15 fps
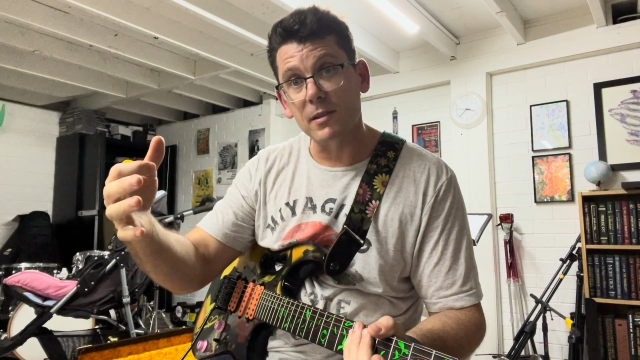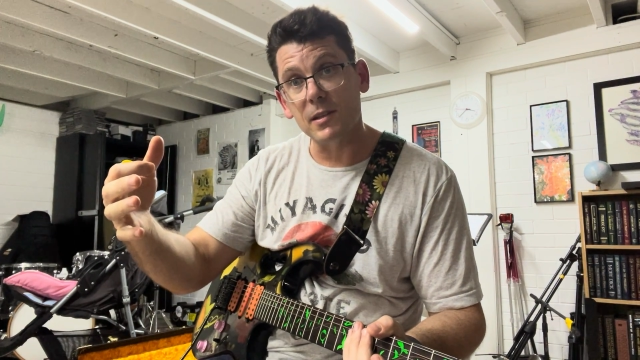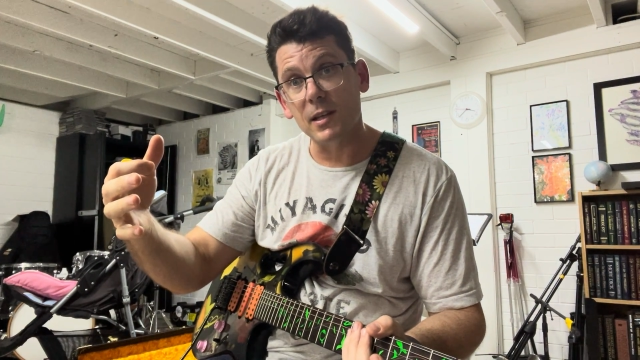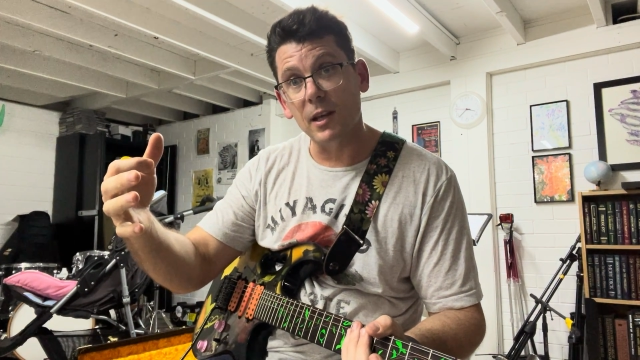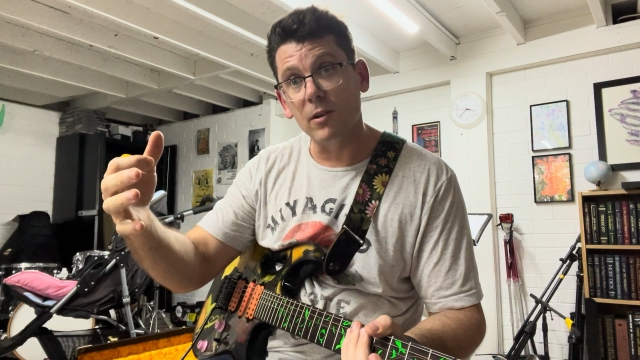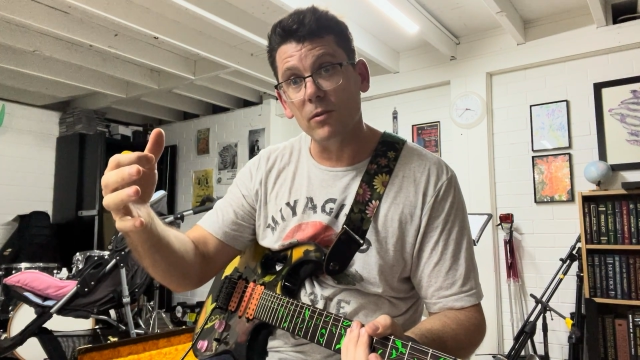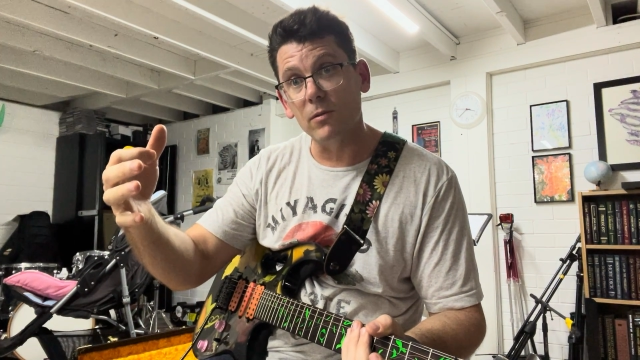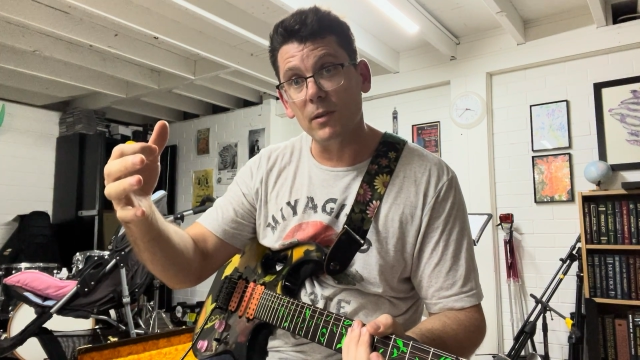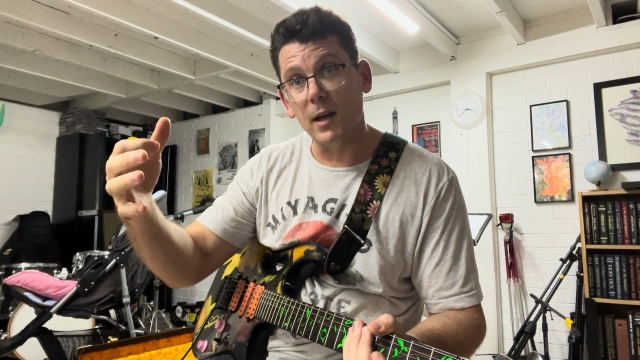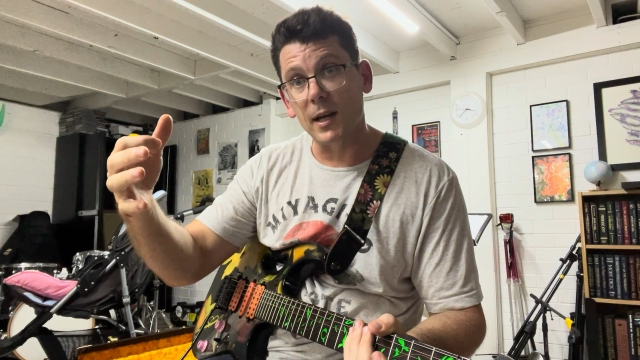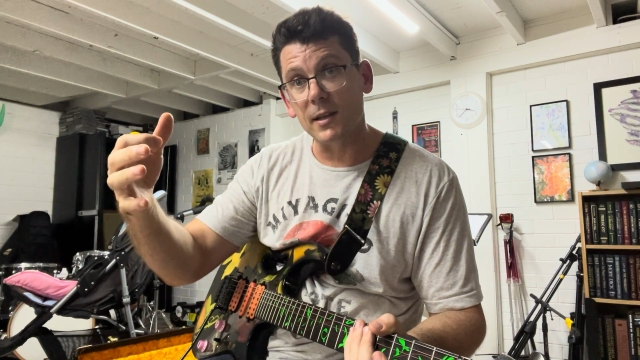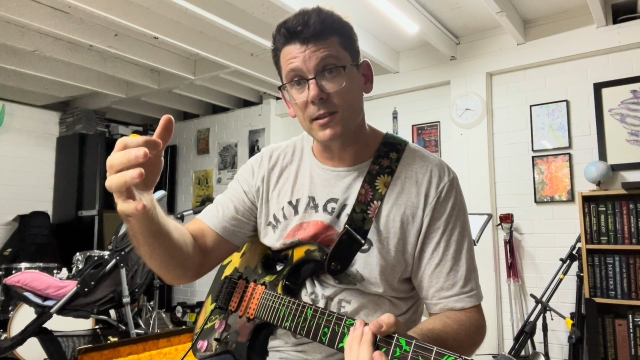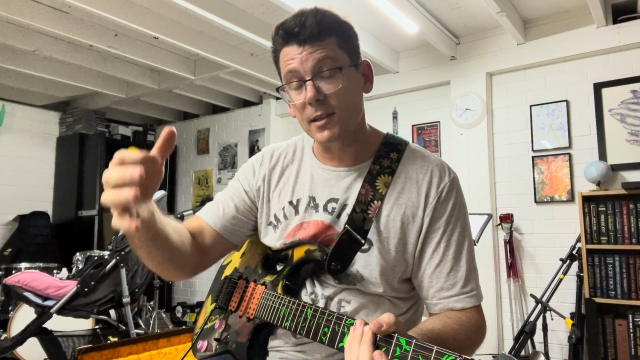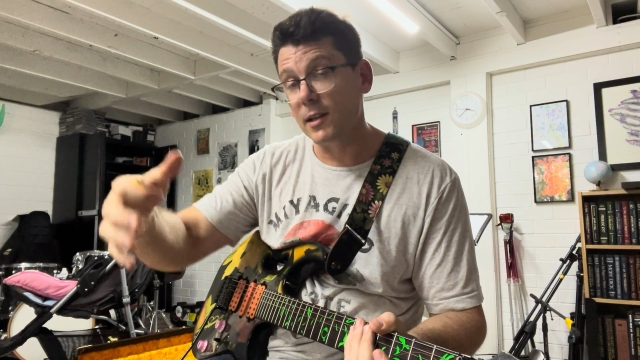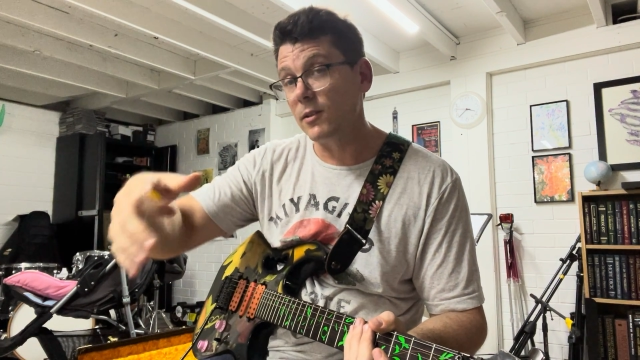
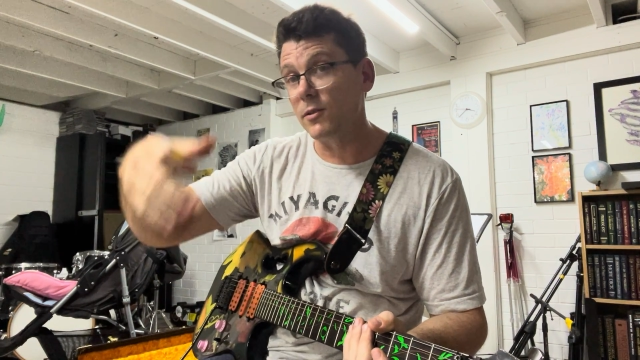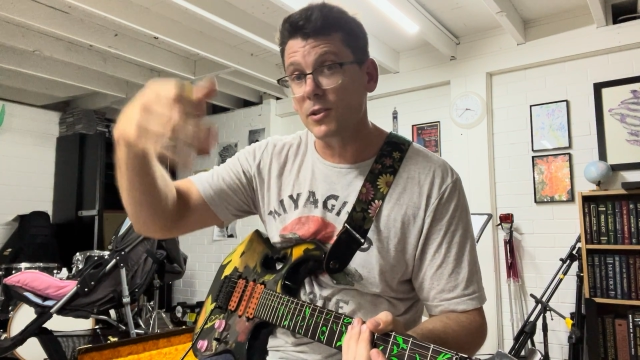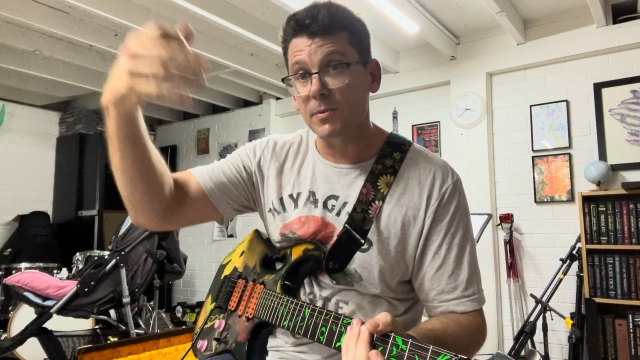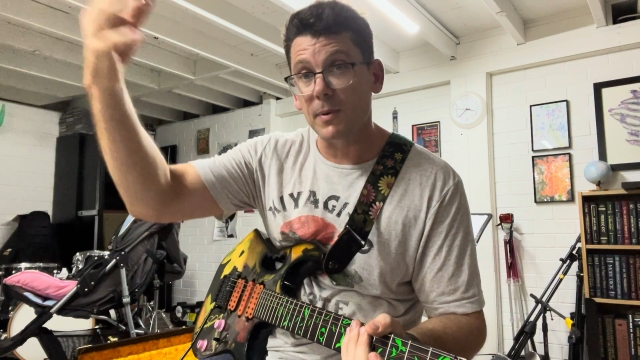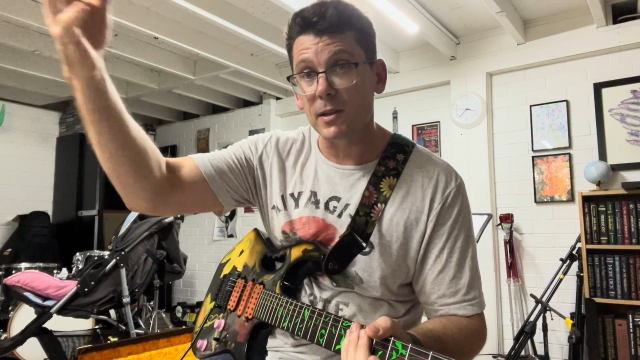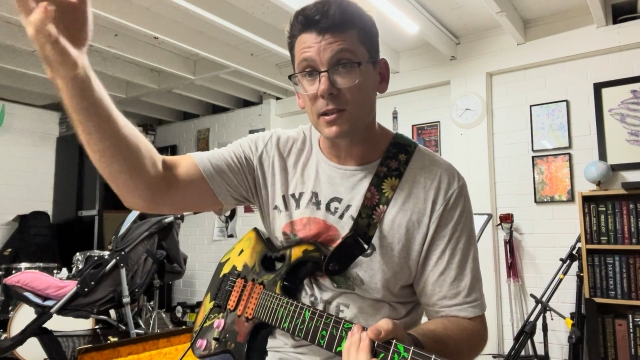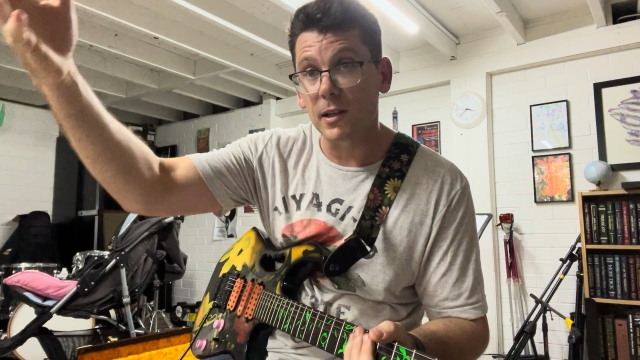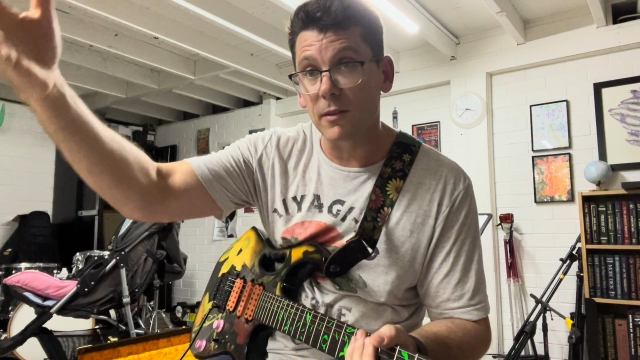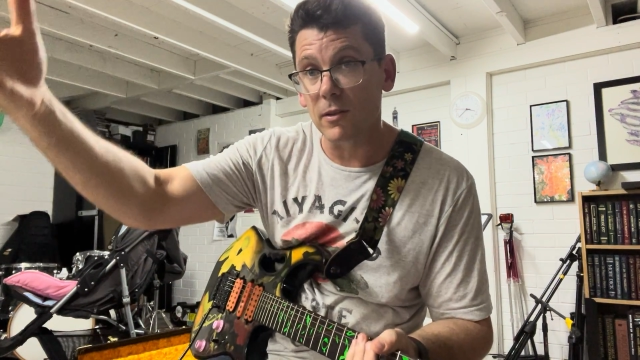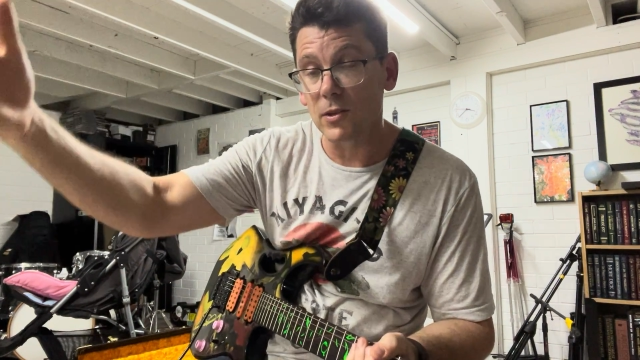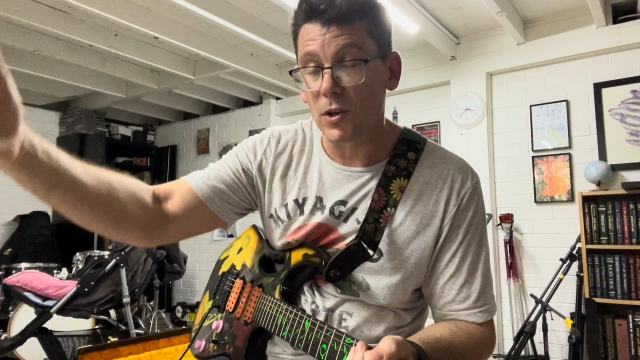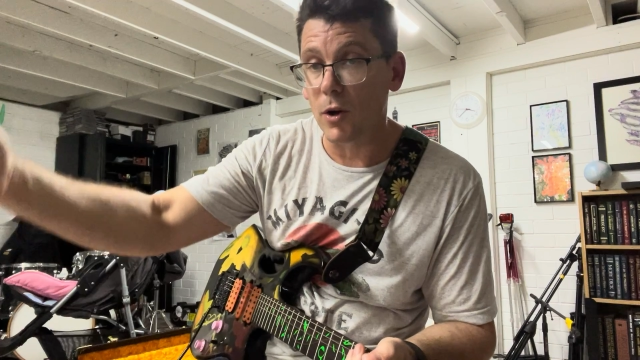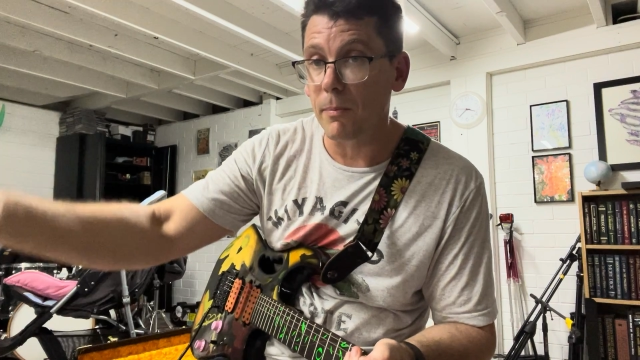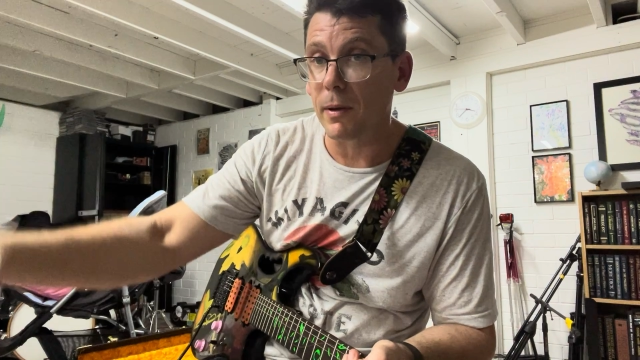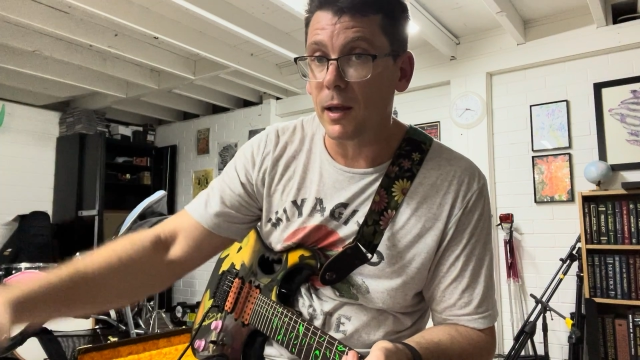signal, especially in the
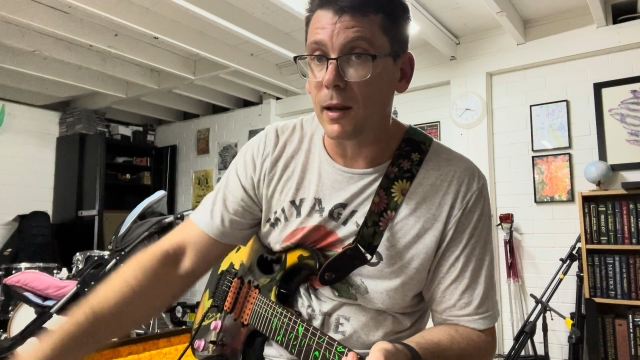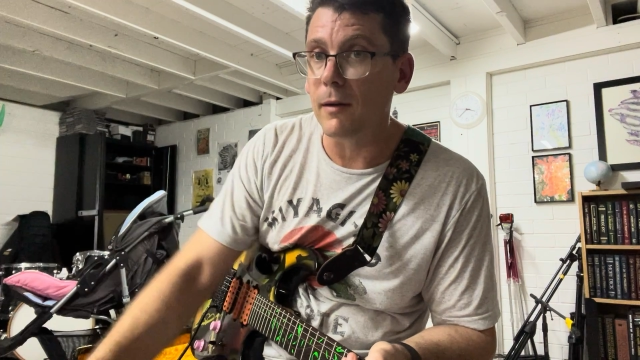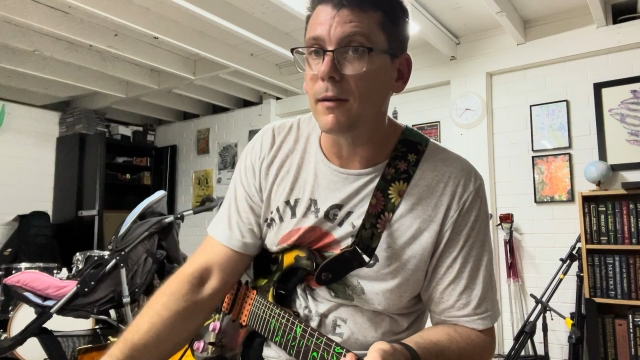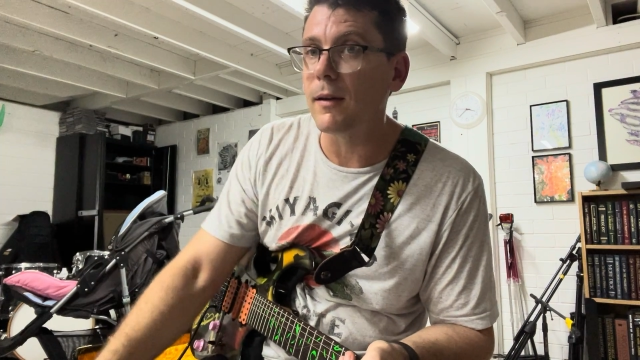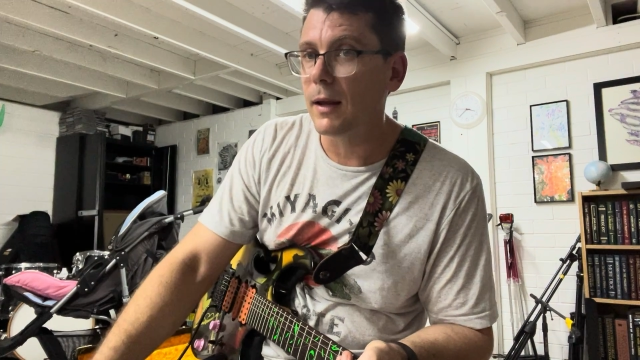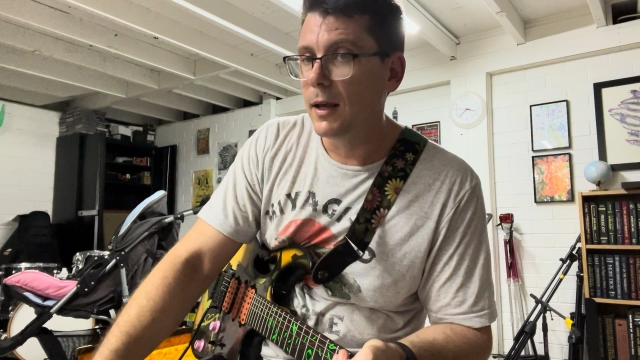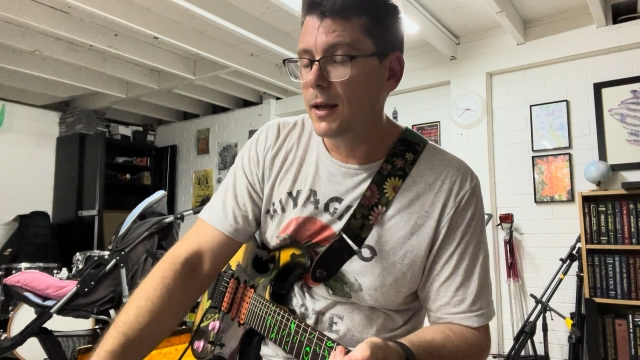top end,